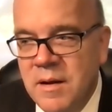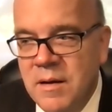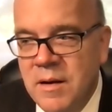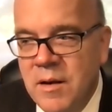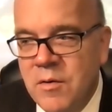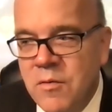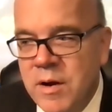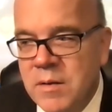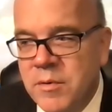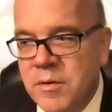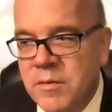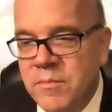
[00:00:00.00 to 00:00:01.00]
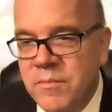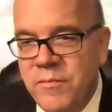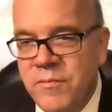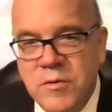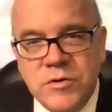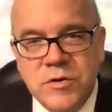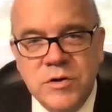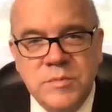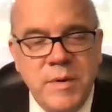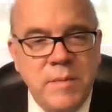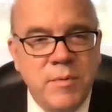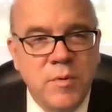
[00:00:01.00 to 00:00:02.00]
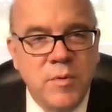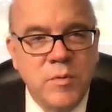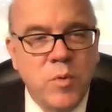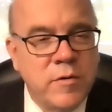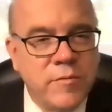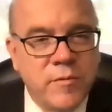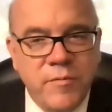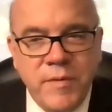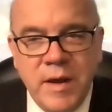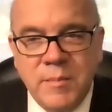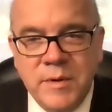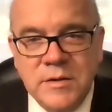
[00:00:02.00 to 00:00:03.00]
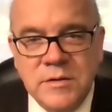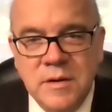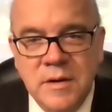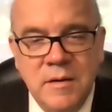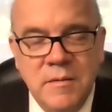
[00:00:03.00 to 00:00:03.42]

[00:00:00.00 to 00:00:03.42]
incredible futures, people with wonderful families,